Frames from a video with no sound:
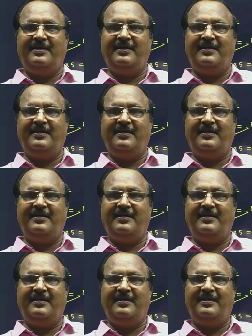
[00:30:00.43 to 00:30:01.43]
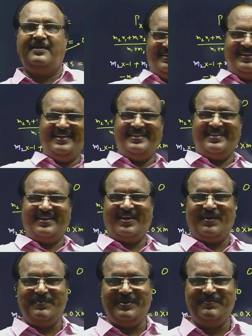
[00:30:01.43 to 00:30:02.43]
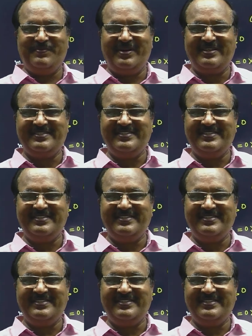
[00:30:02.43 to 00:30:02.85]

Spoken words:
send me in the comment box.